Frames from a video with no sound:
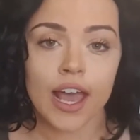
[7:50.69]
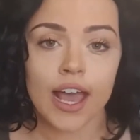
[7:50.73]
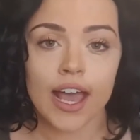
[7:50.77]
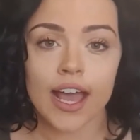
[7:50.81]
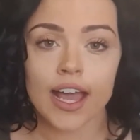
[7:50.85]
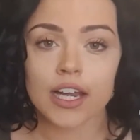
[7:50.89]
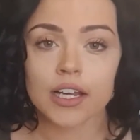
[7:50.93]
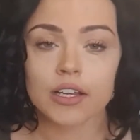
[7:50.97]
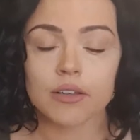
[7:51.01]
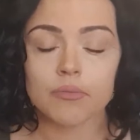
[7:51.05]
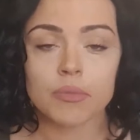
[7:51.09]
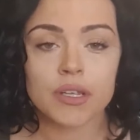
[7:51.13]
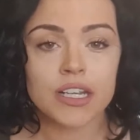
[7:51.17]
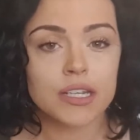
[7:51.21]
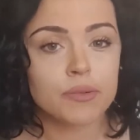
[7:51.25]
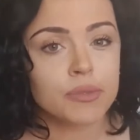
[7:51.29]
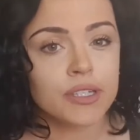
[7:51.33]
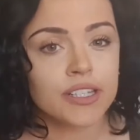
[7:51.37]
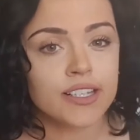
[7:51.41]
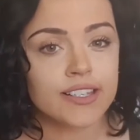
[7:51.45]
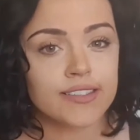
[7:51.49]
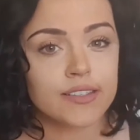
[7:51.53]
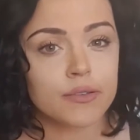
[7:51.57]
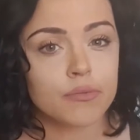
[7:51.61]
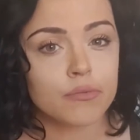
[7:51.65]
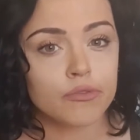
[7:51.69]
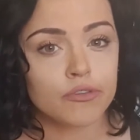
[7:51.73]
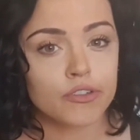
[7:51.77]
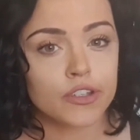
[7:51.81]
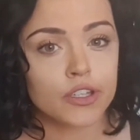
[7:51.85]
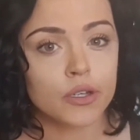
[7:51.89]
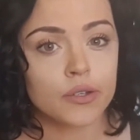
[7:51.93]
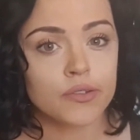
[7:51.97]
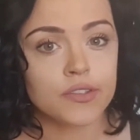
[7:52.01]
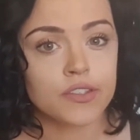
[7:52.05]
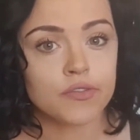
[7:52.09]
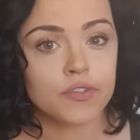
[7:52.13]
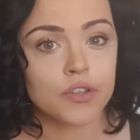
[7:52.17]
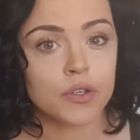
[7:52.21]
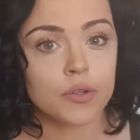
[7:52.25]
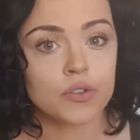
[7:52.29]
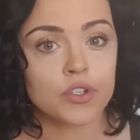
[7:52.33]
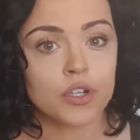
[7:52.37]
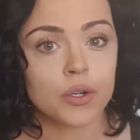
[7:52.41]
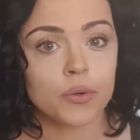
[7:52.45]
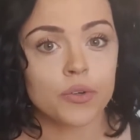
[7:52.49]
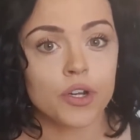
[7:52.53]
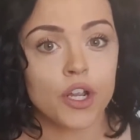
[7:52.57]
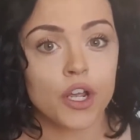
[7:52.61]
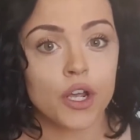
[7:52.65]
And minimalism, for those of you who
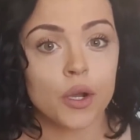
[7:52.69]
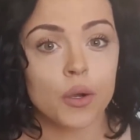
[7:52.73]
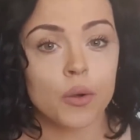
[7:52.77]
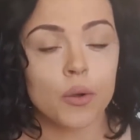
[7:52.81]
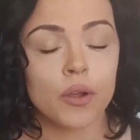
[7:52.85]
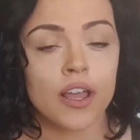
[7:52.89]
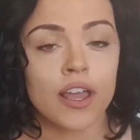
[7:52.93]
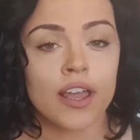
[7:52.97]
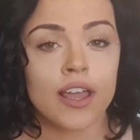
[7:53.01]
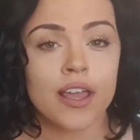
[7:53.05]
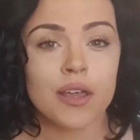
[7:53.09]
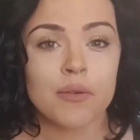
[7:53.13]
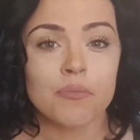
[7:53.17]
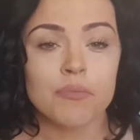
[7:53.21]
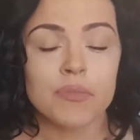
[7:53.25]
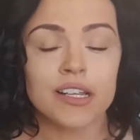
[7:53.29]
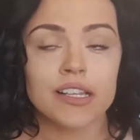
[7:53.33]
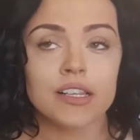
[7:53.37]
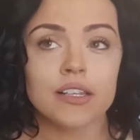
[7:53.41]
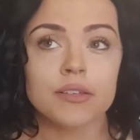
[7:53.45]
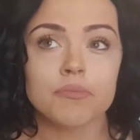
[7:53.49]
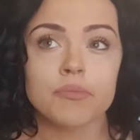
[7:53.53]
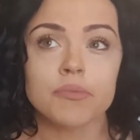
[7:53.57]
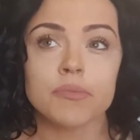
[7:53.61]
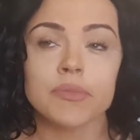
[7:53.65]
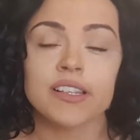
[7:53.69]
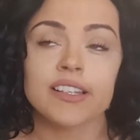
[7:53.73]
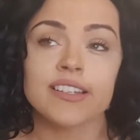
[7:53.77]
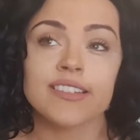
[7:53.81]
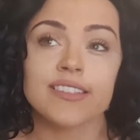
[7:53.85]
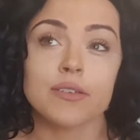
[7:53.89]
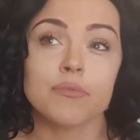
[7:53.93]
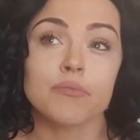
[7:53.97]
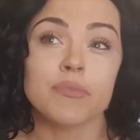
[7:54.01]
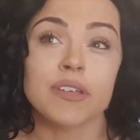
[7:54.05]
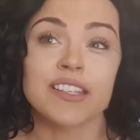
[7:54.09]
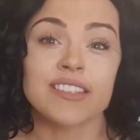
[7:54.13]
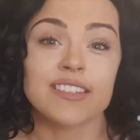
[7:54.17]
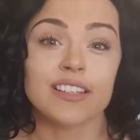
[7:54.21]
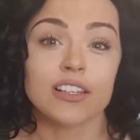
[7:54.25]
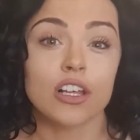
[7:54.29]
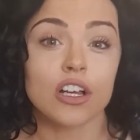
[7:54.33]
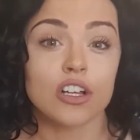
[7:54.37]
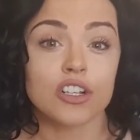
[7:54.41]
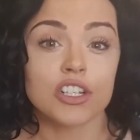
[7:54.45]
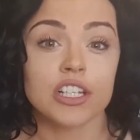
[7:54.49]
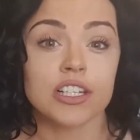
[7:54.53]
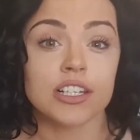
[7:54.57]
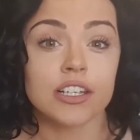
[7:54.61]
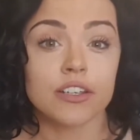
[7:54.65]
don't know, minimalism means a
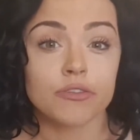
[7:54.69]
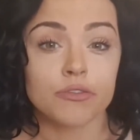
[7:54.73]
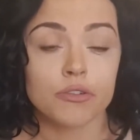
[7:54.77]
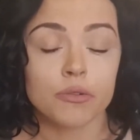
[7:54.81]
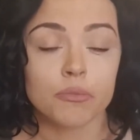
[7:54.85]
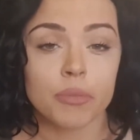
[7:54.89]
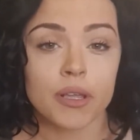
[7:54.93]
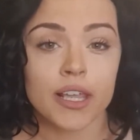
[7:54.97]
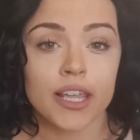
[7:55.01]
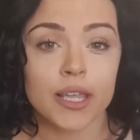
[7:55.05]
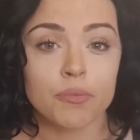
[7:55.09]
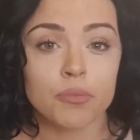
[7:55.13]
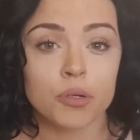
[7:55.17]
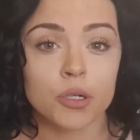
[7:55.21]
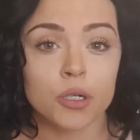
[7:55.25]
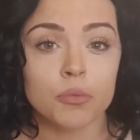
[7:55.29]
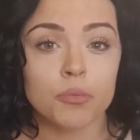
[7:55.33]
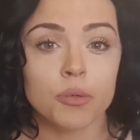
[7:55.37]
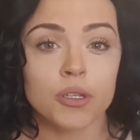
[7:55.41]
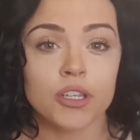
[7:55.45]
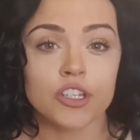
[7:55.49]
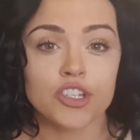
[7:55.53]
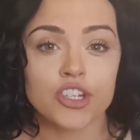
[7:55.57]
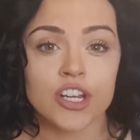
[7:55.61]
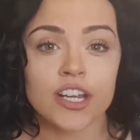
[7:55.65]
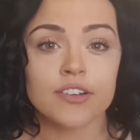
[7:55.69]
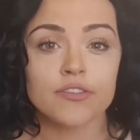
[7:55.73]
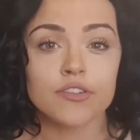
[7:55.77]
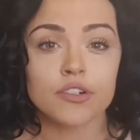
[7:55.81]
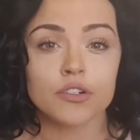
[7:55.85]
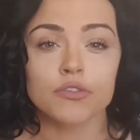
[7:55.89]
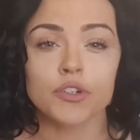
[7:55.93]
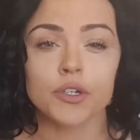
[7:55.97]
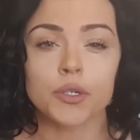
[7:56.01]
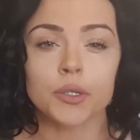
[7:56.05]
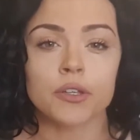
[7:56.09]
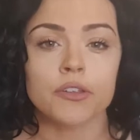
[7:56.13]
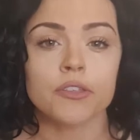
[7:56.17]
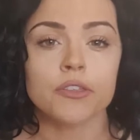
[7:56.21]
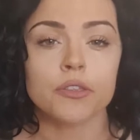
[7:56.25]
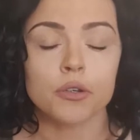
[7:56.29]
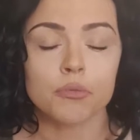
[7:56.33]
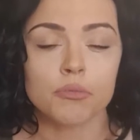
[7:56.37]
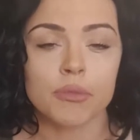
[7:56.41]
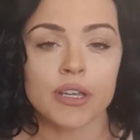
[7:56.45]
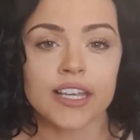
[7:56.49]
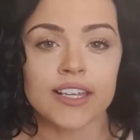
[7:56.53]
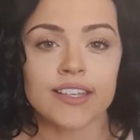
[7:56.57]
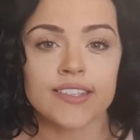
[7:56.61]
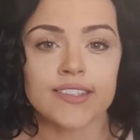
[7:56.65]
lot to different people, but the general rule of
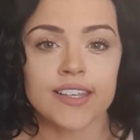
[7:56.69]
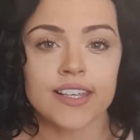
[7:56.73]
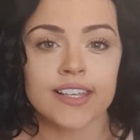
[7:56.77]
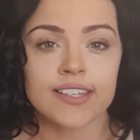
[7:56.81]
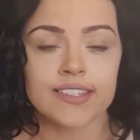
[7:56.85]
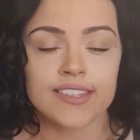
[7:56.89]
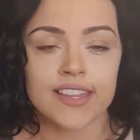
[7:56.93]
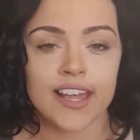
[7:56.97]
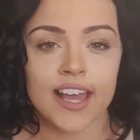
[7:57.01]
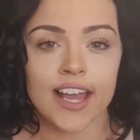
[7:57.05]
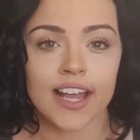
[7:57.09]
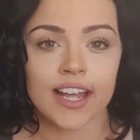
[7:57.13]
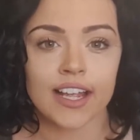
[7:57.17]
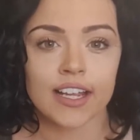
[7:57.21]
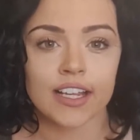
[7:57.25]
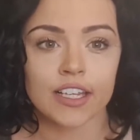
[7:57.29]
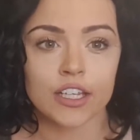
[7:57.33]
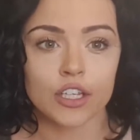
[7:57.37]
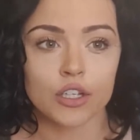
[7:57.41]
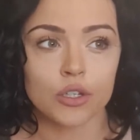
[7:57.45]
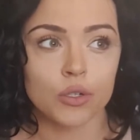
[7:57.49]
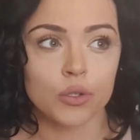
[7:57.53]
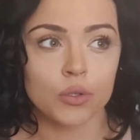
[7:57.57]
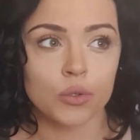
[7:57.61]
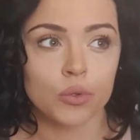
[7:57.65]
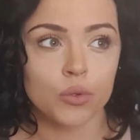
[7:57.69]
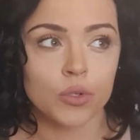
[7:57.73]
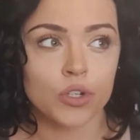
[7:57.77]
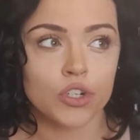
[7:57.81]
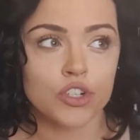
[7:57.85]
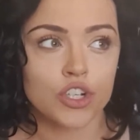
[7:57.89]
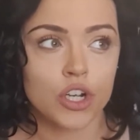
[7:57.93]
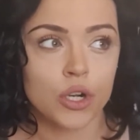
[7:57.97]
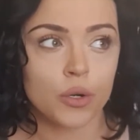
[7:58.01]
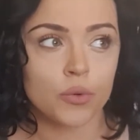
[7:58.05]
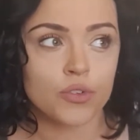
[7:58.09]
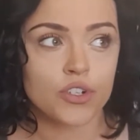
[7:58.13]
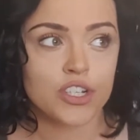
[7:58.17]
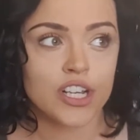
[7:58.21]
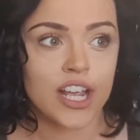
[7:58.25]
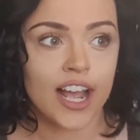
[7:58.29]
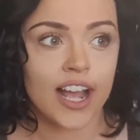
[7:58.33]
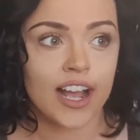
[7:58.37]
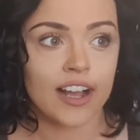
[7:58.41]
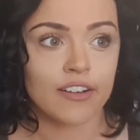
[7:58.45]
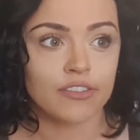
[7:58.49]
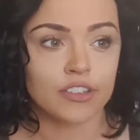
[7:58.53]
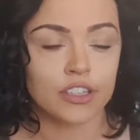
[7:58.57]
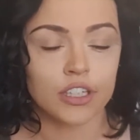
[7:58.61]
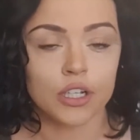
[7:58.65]
thumb is that you don't
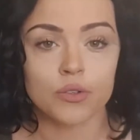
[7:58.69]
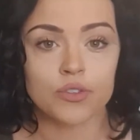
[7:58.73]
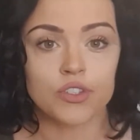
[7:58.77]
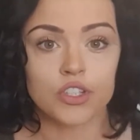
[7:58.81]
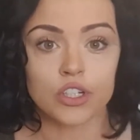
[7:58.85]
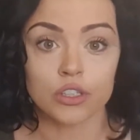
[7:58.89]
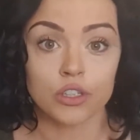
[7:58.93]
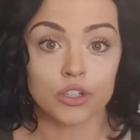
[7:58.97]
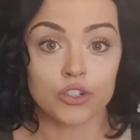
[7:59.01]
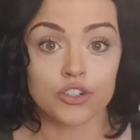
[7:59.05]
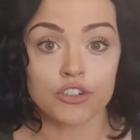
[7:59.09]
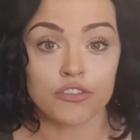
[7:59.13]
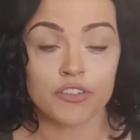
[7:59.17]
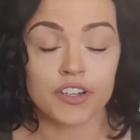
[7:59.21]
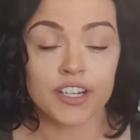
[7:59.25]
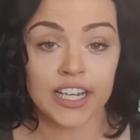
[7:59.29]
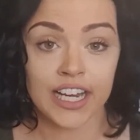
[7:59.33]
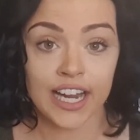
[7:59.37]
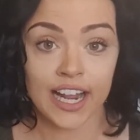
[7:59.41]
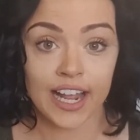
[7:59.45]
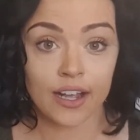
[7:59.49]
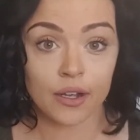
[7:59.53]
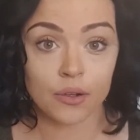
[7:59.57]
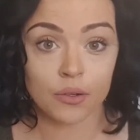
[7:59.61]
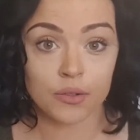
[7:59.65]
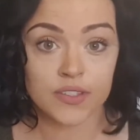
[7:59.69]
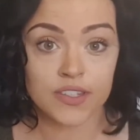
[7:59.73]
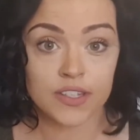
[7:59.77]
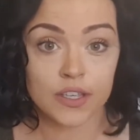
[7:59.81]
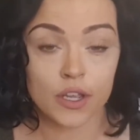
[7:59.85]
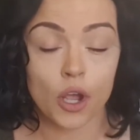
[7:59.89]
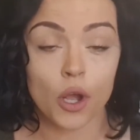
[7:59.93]
have loads of clutter in your house.